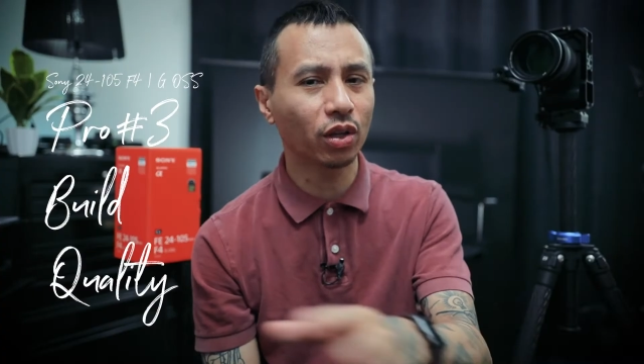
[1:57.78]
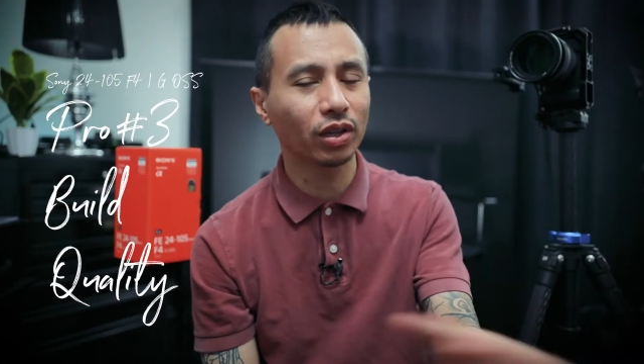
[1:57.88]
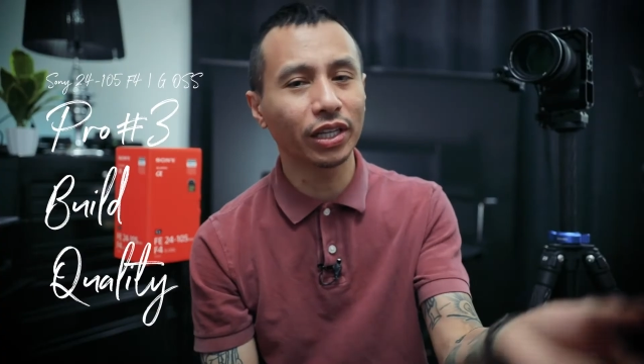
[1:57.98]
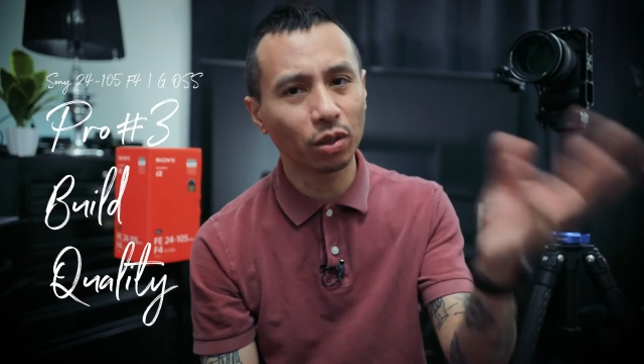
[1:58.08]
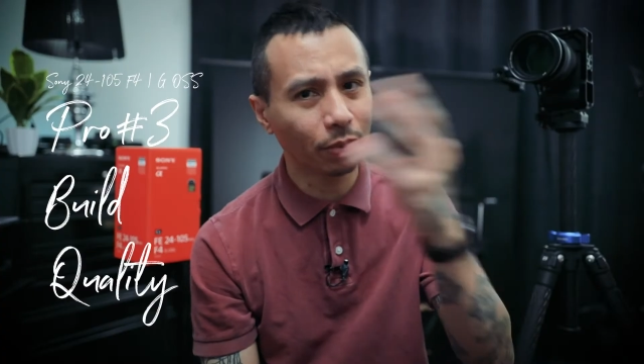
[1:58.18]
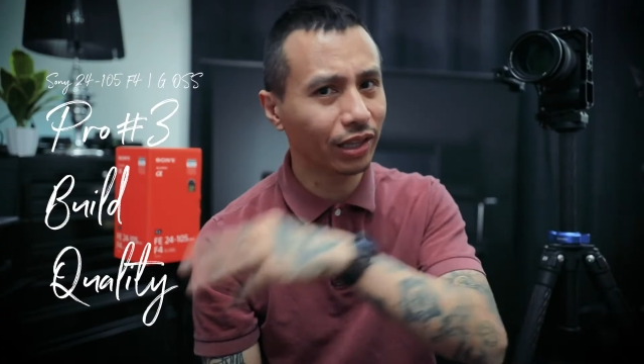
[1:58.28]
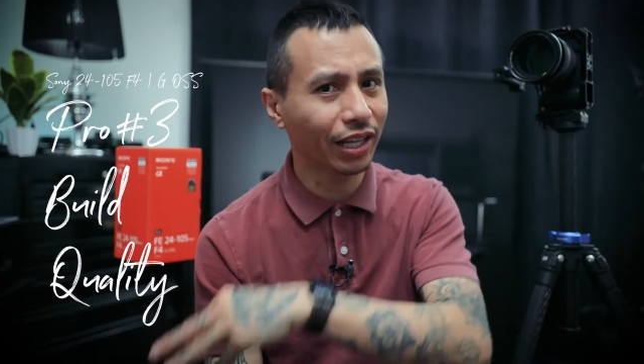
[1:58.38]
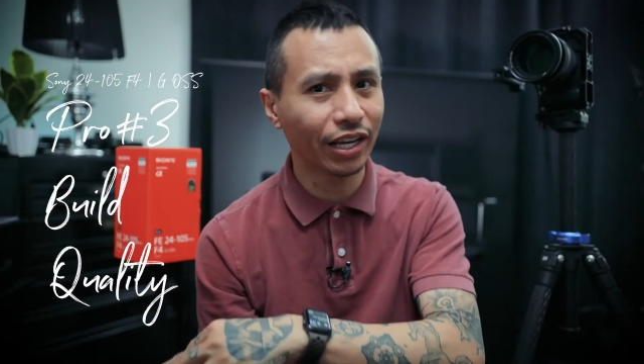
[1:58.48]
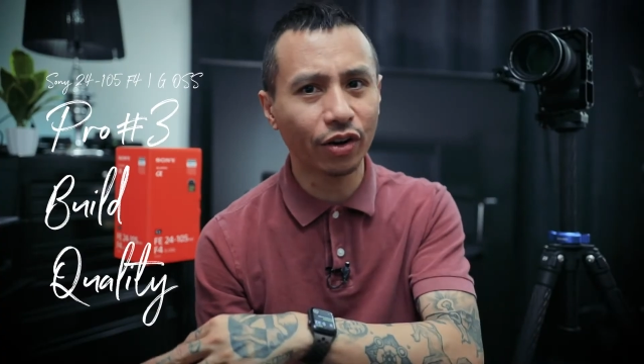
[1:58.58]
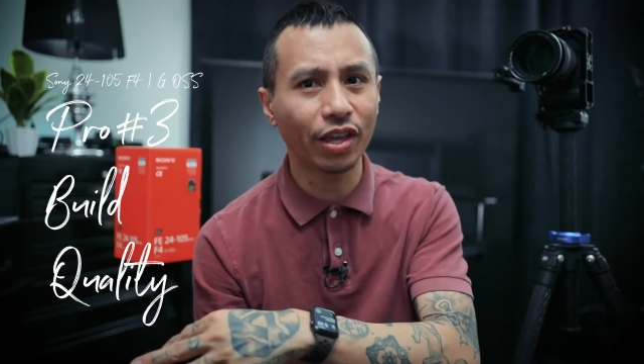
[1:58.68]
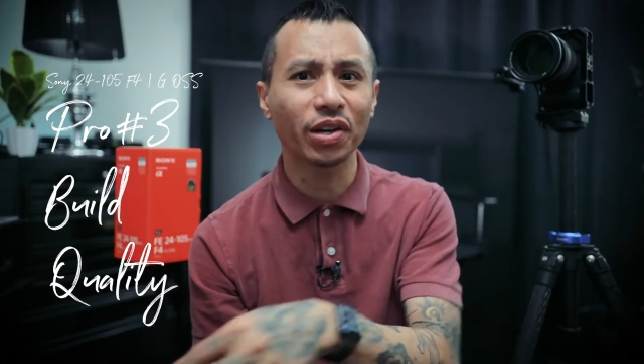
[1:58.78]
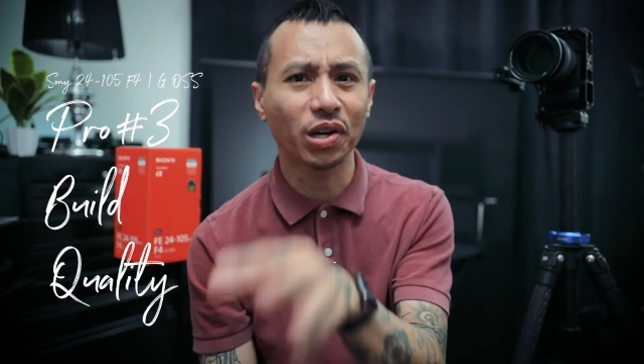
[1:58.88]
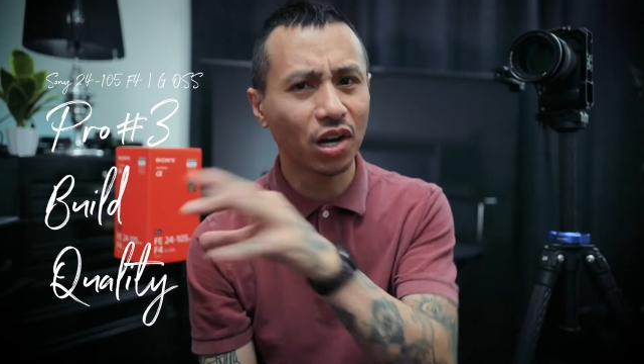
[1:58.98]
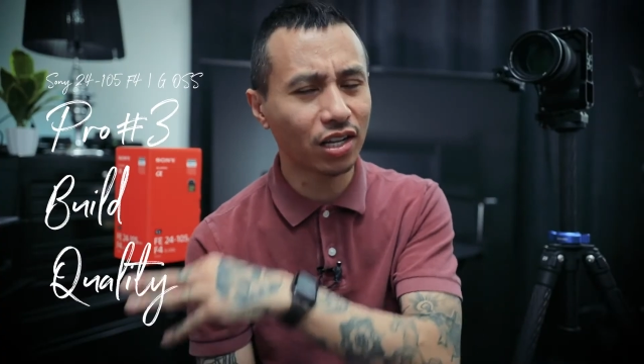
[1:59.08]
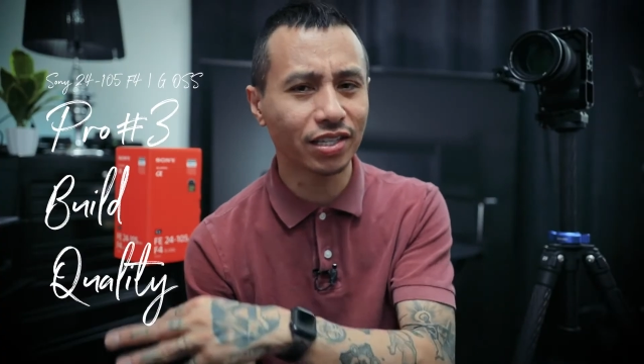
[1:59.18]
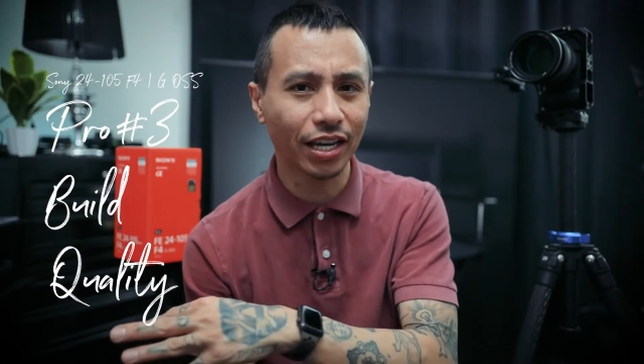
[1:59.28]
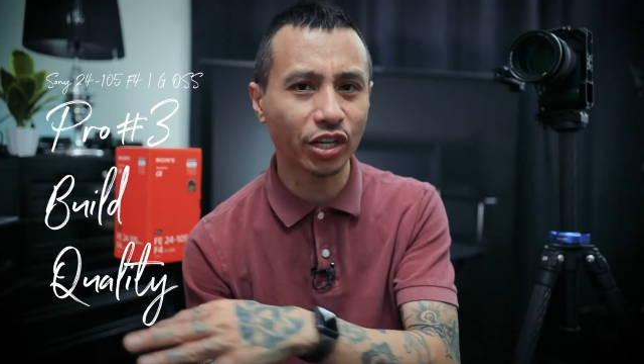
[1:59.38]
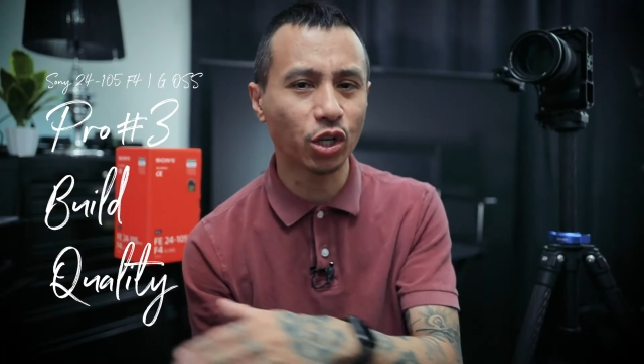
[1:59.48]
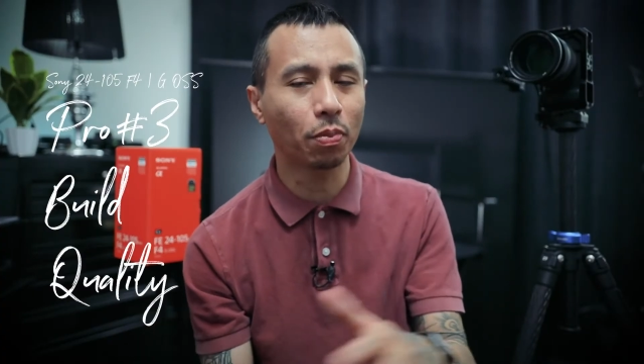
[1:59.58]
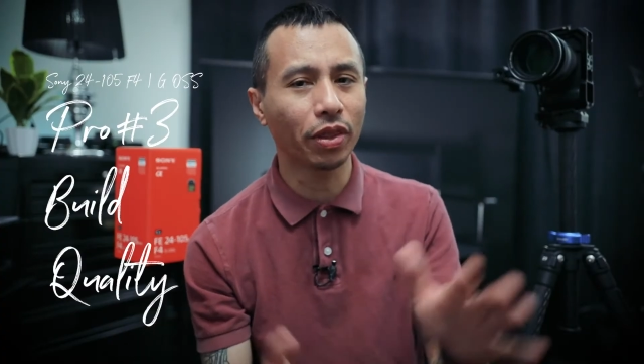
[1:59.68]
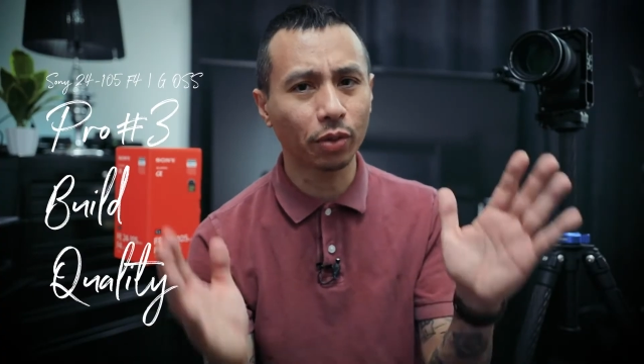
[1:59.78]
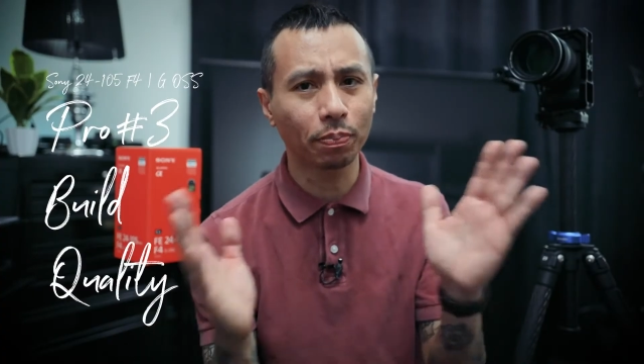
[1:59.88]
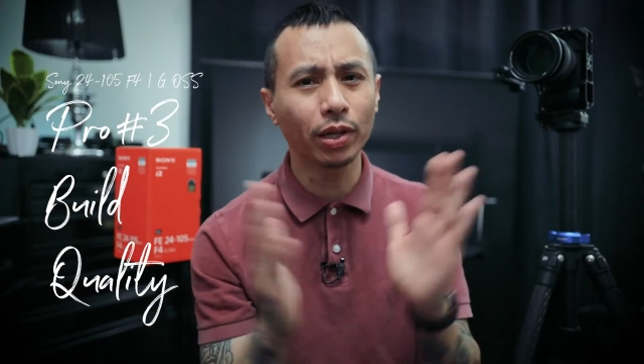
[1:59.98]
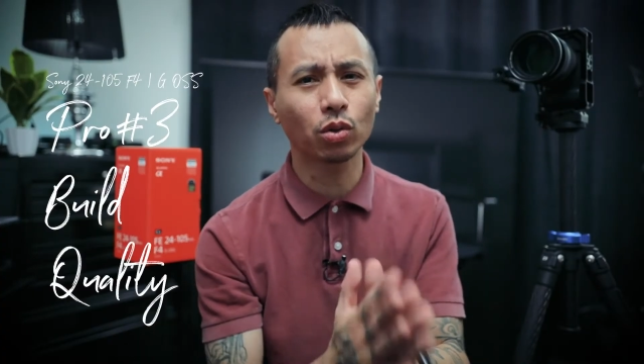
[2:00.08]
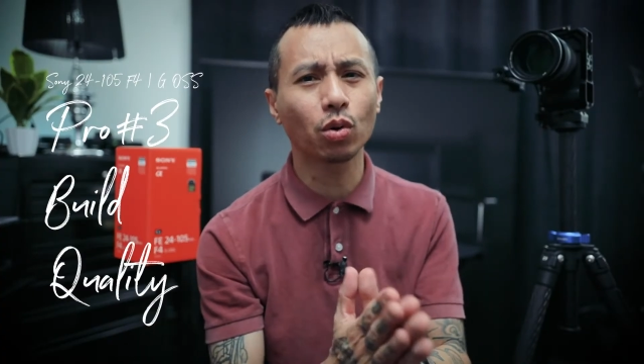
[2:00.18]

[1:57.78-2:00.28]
a little bit later in the cons section, but the build